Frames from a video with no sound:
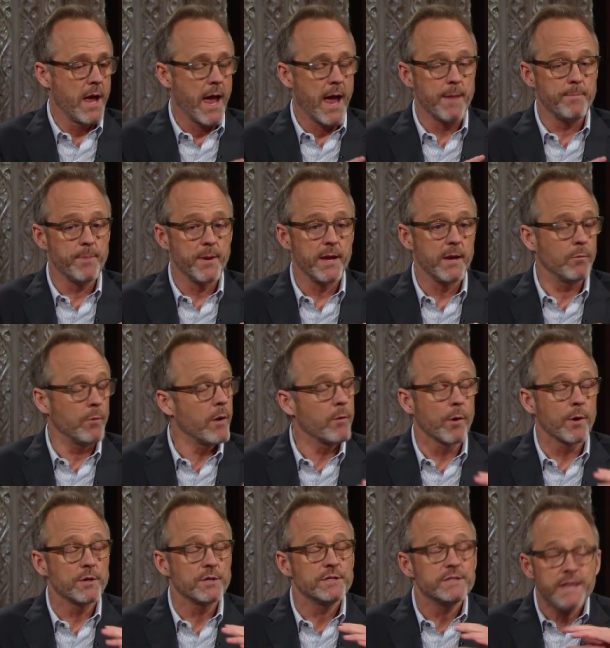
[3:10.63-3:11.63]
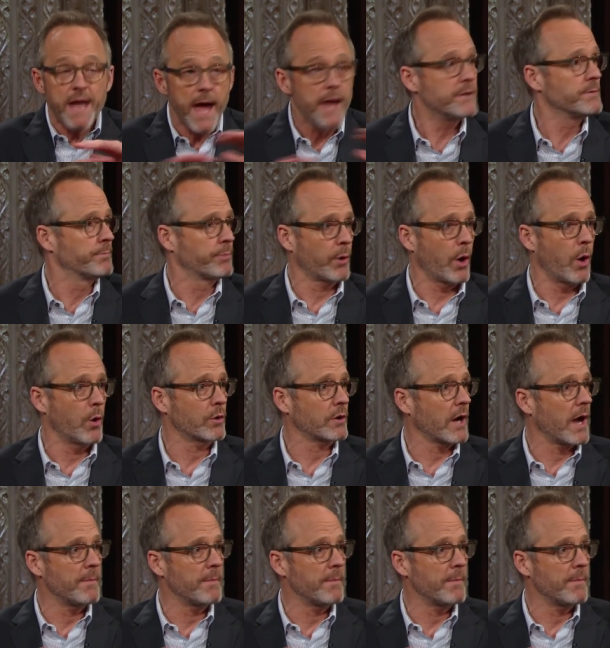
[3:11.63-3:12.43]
and B, we were dead broke.